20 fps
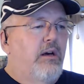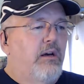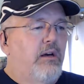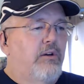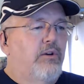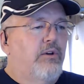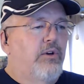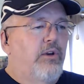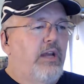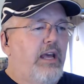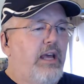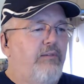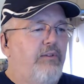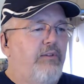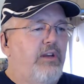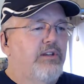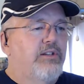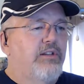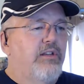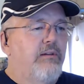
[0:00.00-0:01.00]
could have
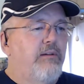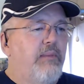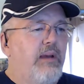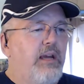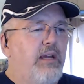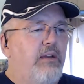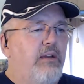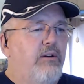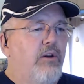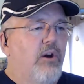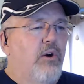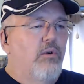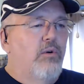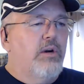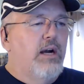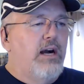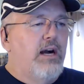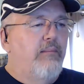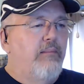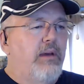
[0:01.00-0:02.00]
easily made no
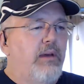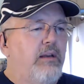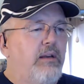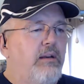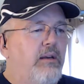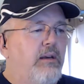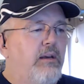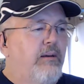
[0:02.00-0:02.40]
comment